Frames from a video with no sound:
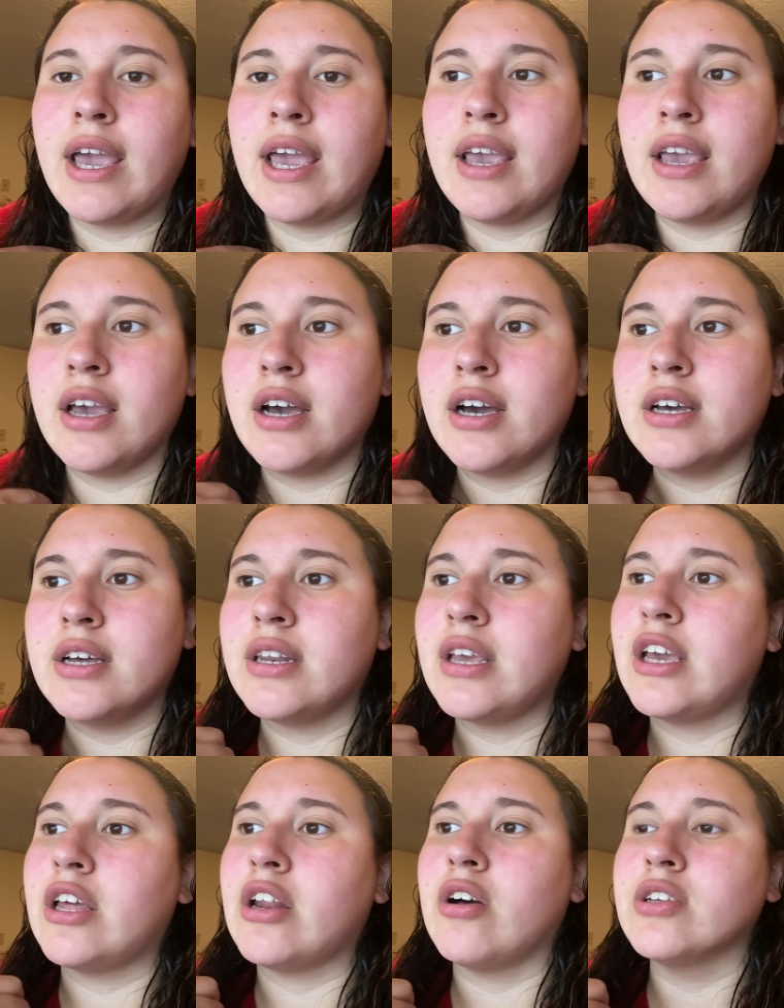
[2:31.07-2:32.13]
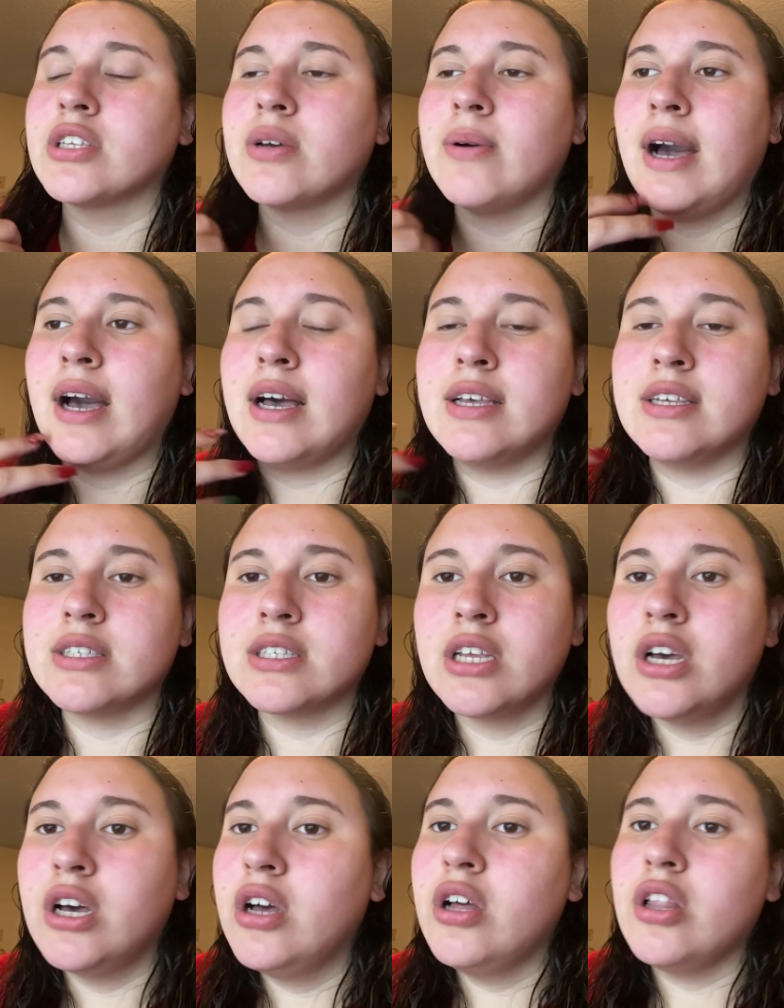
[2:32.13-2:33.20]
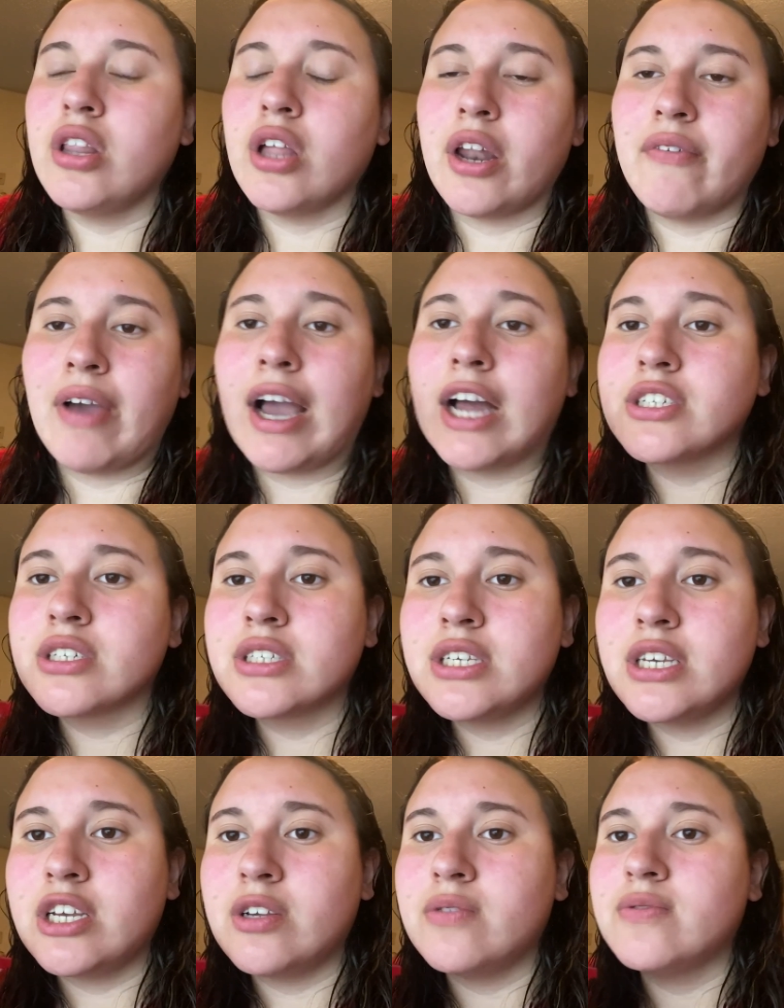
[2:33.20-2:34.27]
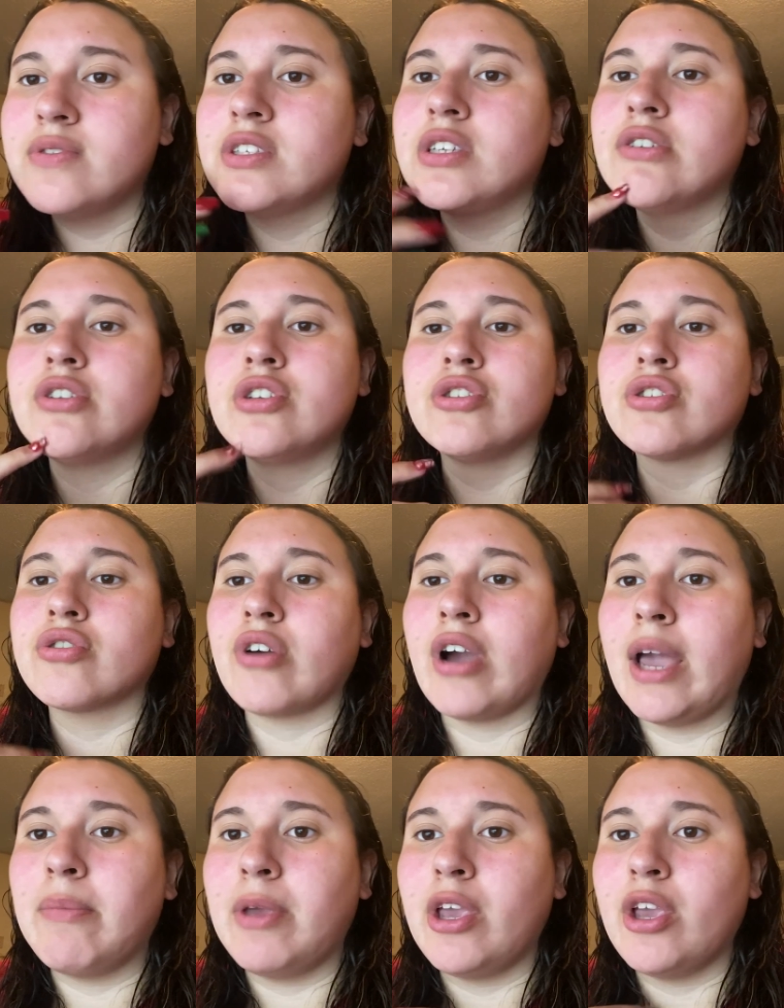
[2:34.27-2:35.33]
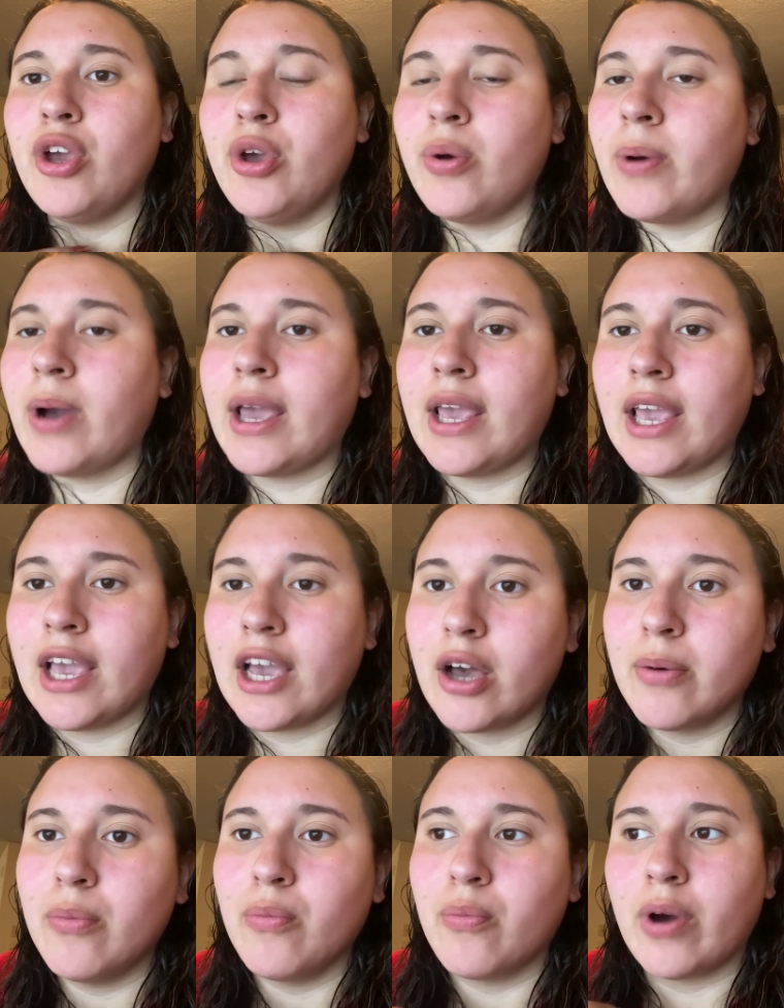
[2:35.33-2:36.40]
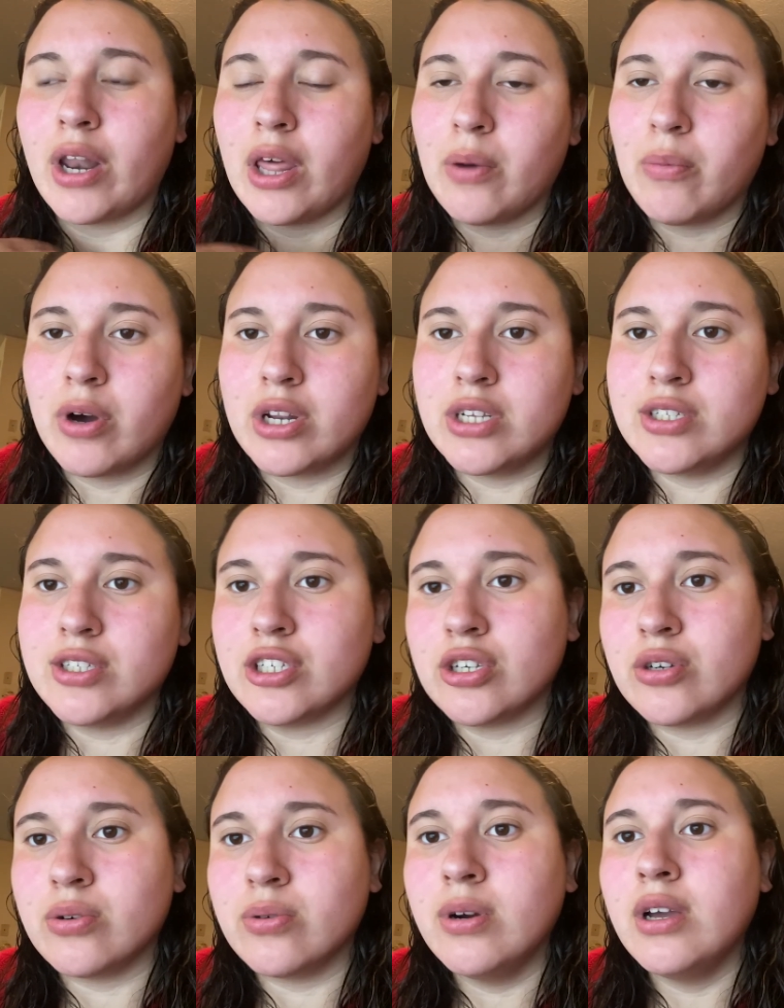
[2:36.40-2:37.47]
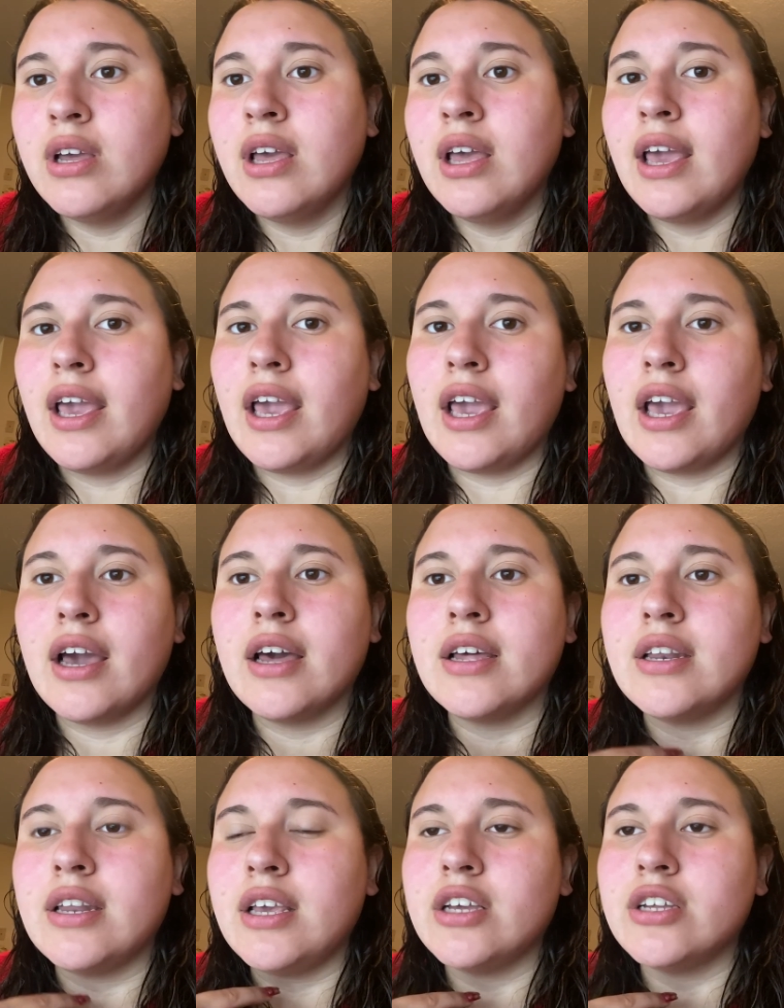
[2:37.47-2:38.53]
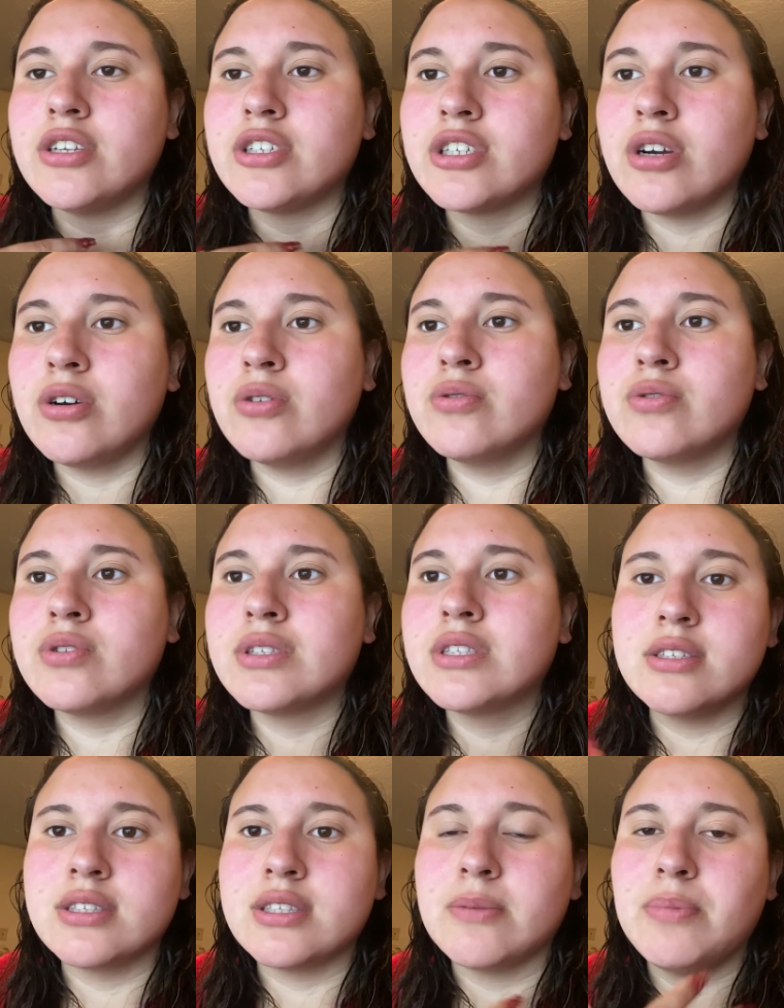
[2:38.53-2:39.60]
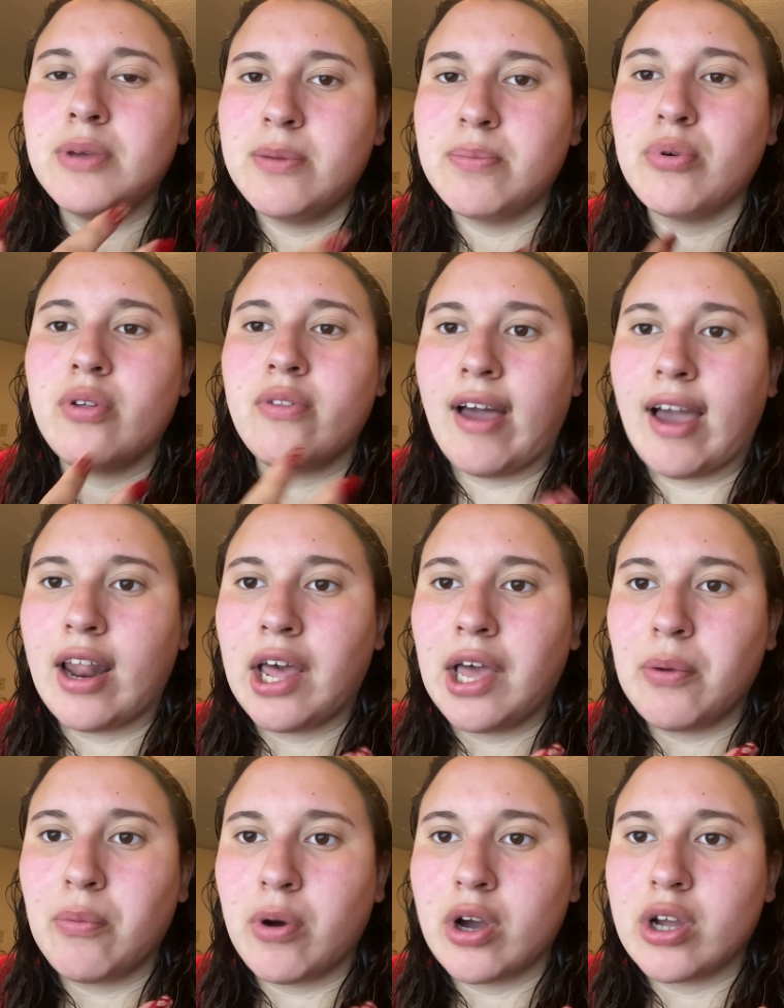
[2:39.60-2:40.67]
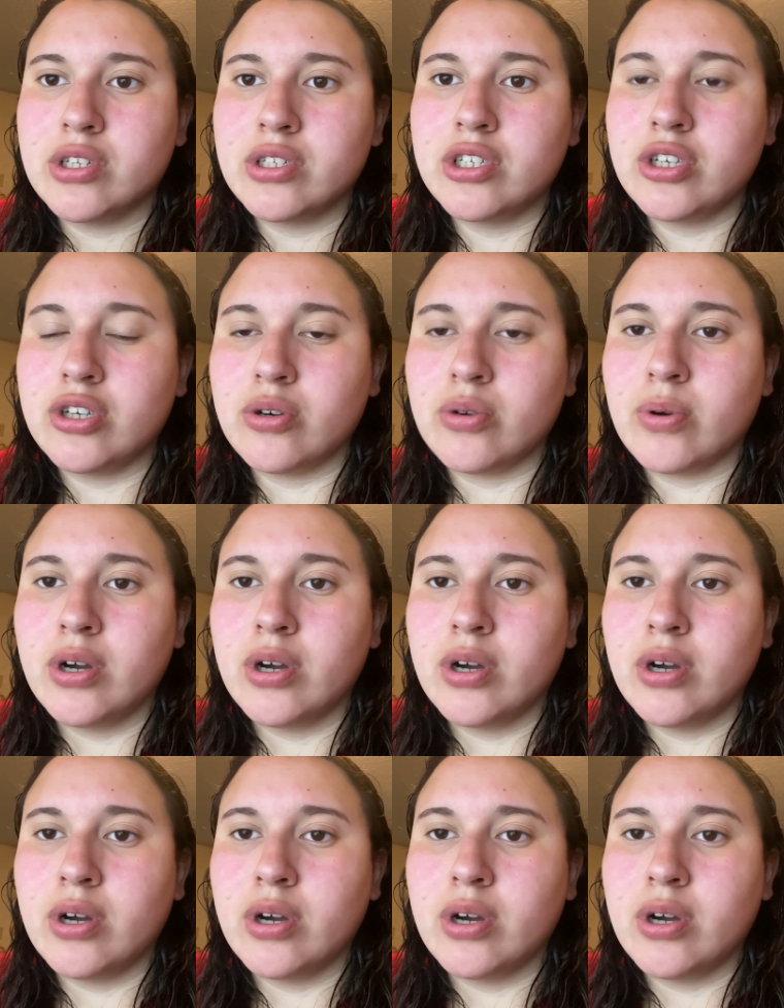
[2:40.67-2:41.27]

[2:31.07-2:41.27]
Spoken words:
and it also has a lot of adjectives describing who I am, what I want to do, and it shows the people that I want to